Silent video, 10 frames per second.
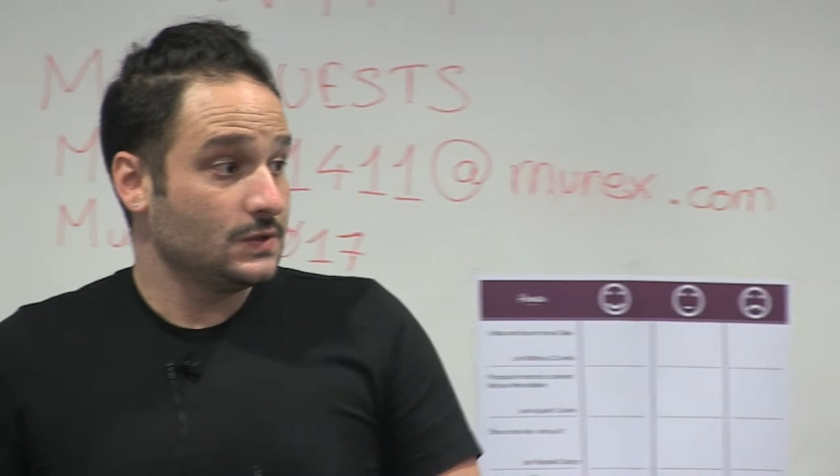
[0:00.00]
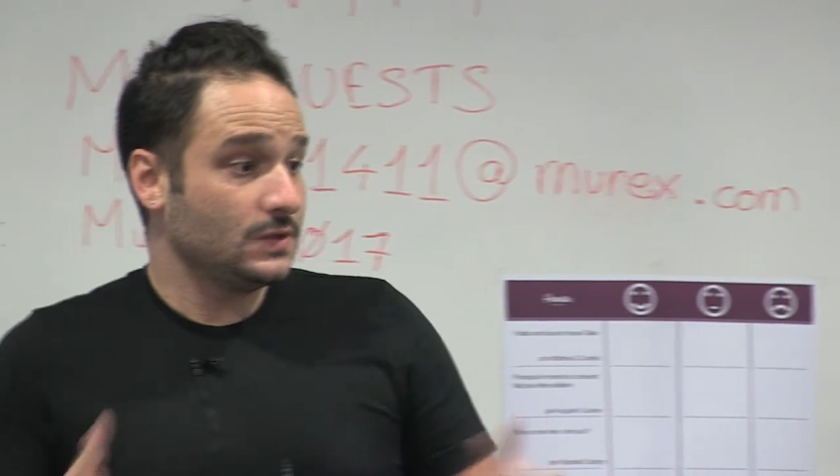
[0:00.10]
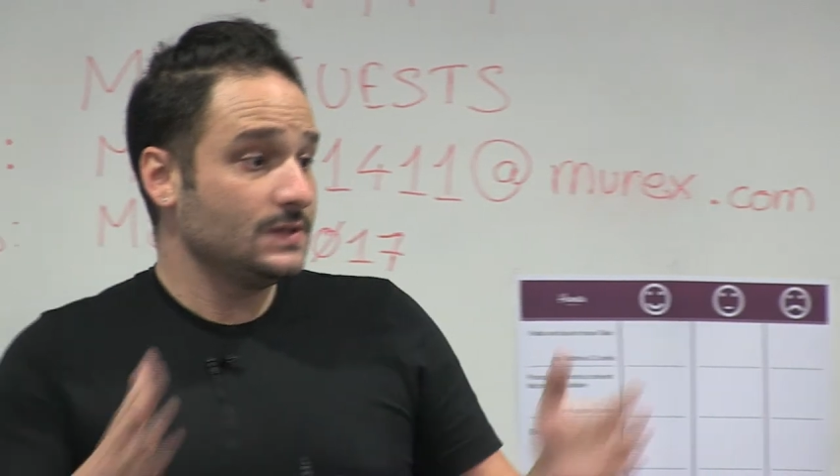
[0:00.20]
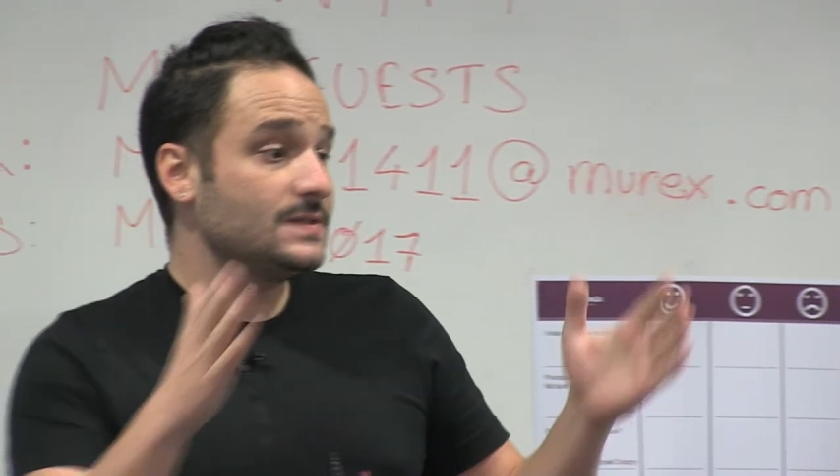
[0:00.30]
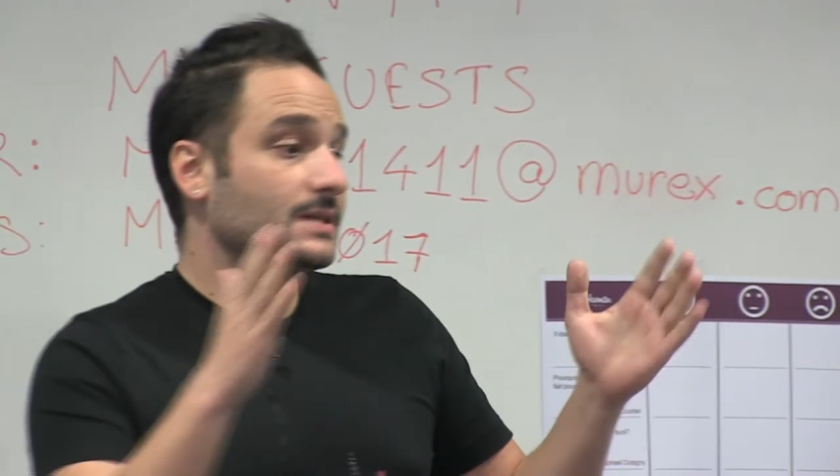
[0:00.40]

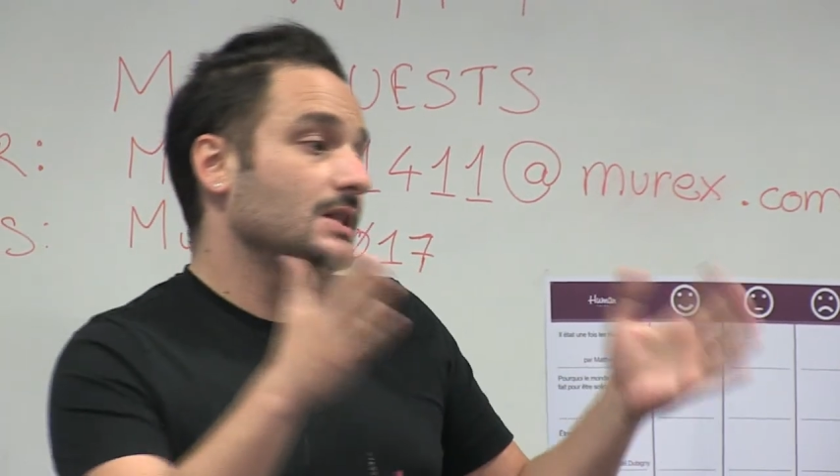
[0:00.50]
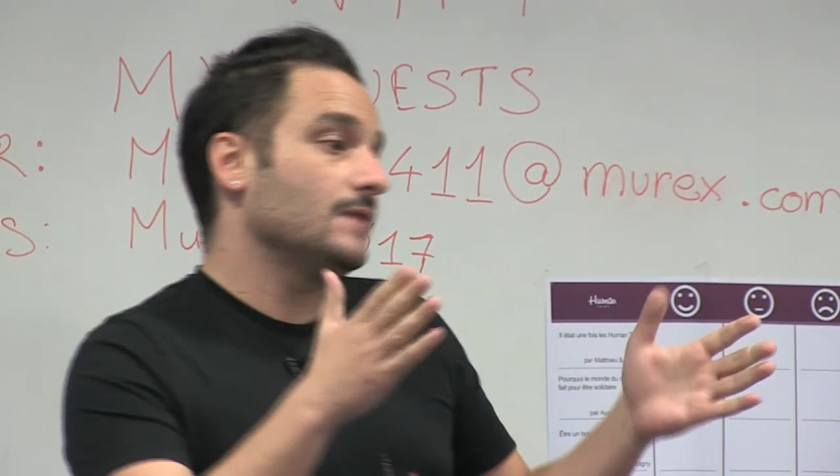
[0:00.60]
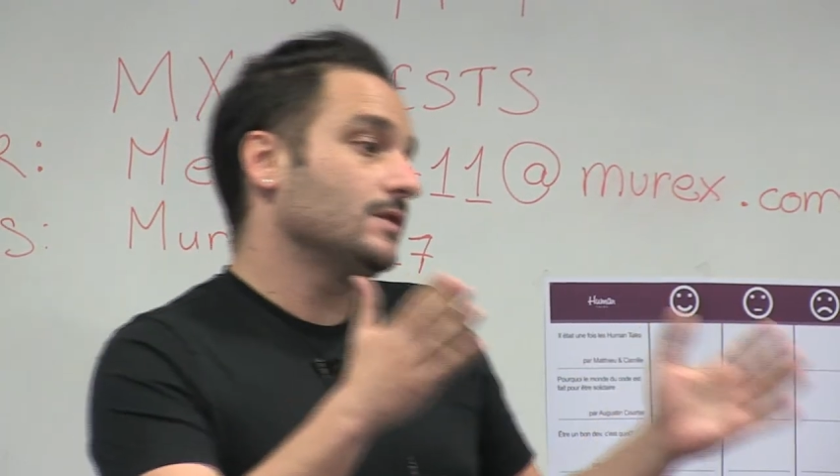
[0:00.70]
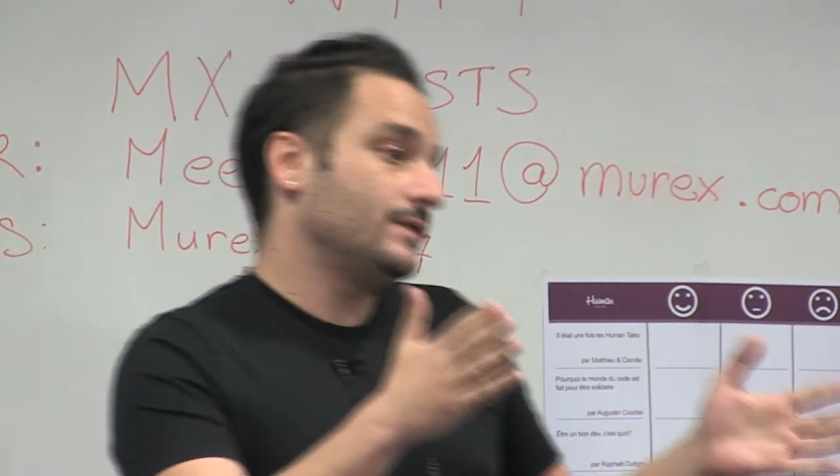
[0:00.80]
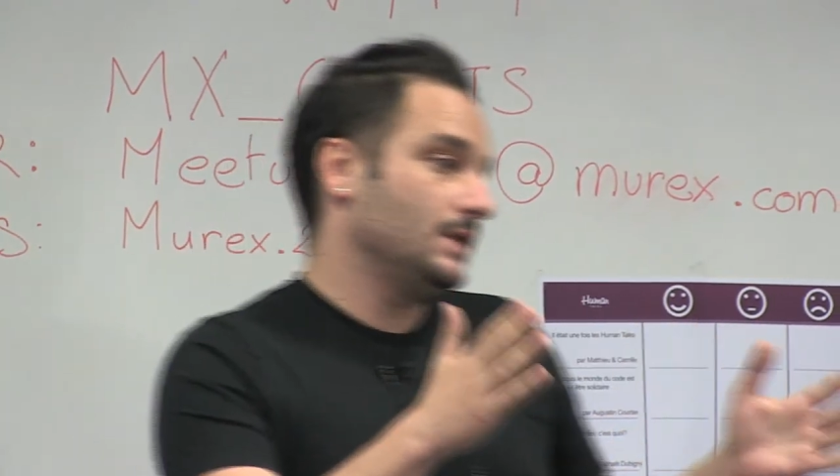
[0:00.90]
So this is at the
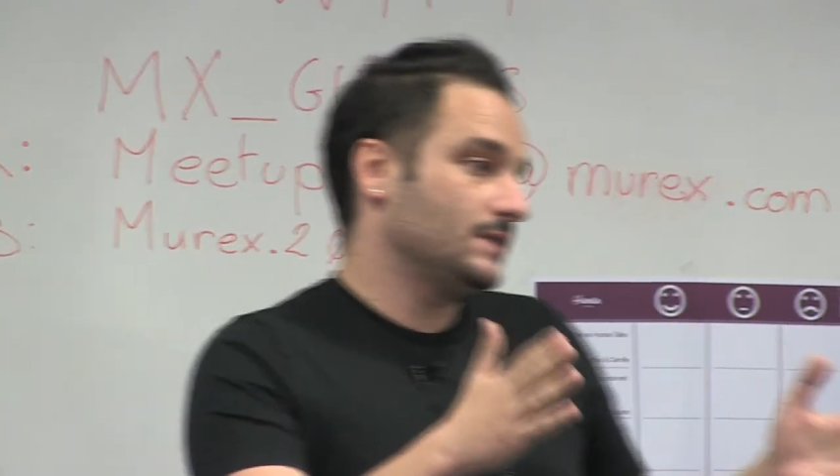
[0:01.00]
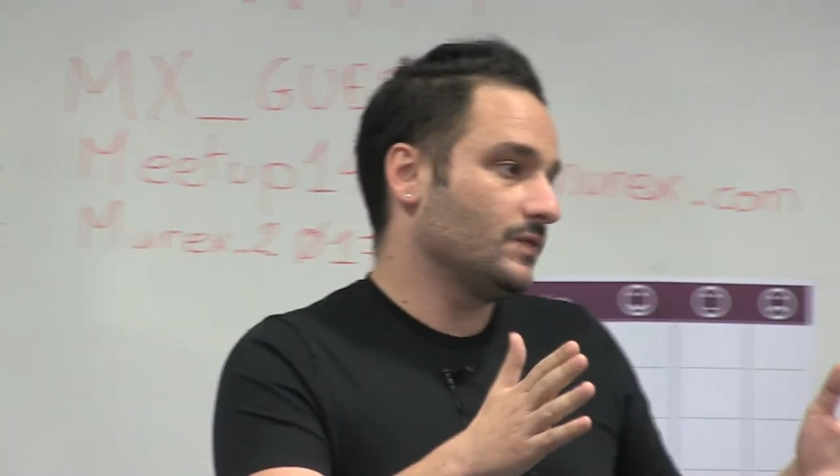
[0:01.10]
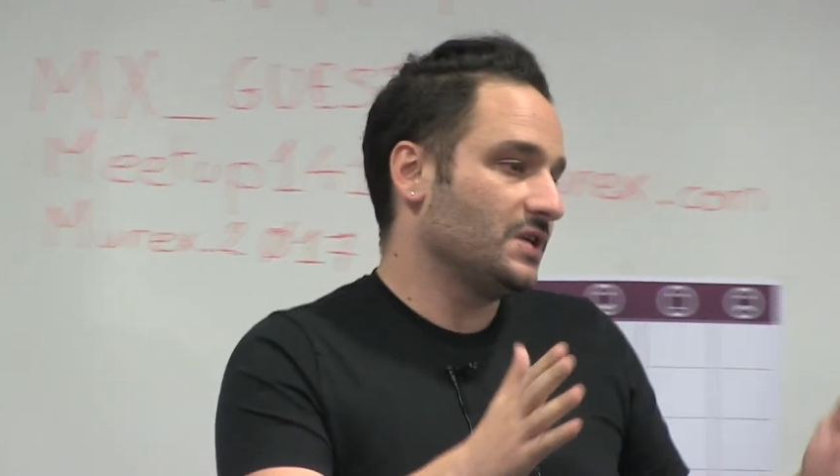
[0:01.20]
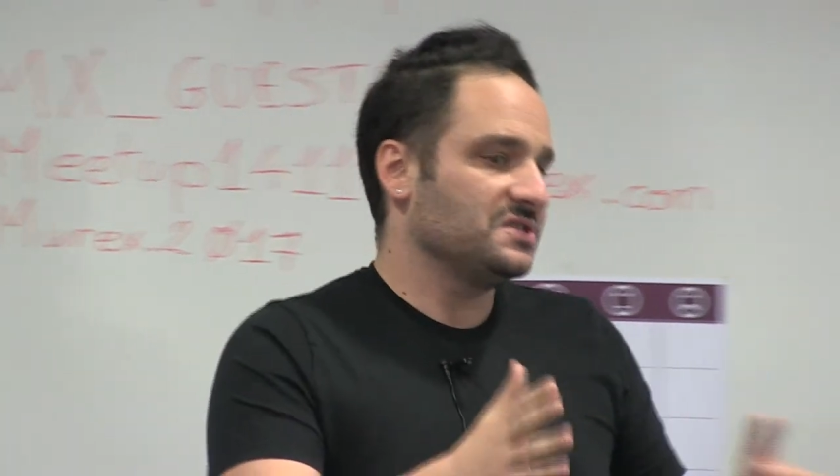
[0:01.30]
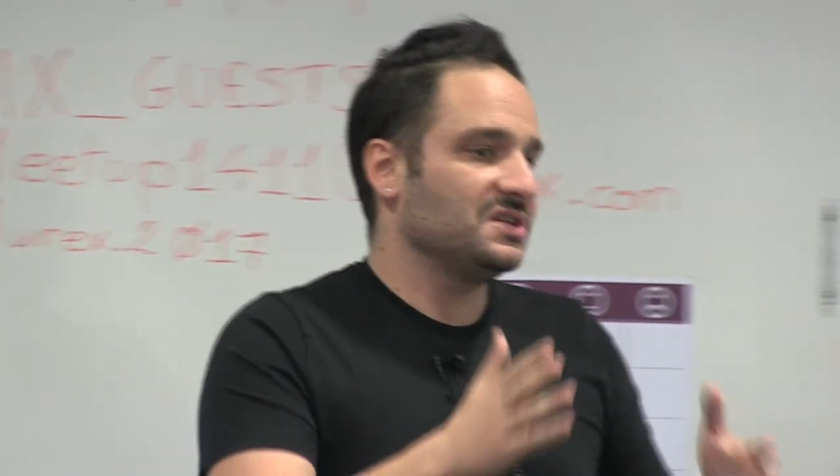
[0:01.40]
level of the
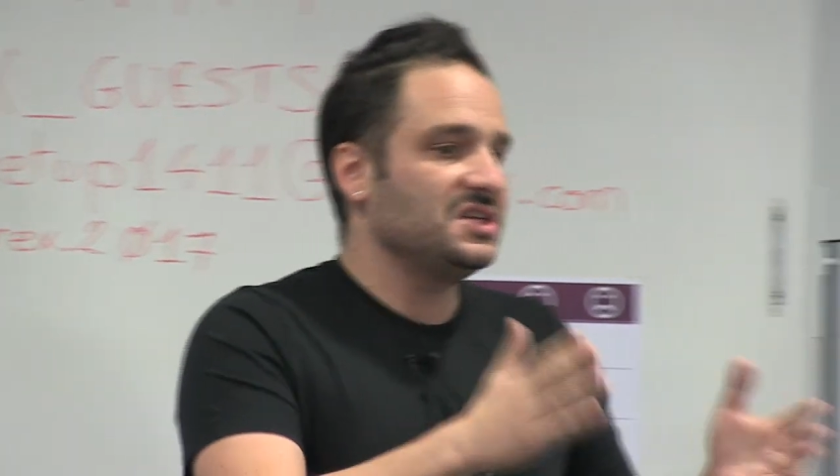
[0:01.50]
iteration.